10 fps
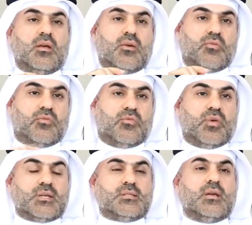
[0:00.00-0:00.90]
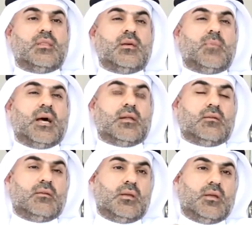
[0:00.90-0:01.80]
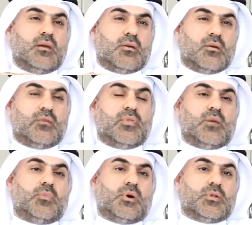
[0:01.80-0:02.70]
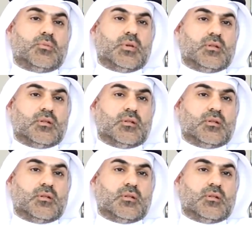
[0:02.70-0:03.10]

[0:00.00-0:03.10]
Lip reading: fixed in the balcony of the apartment.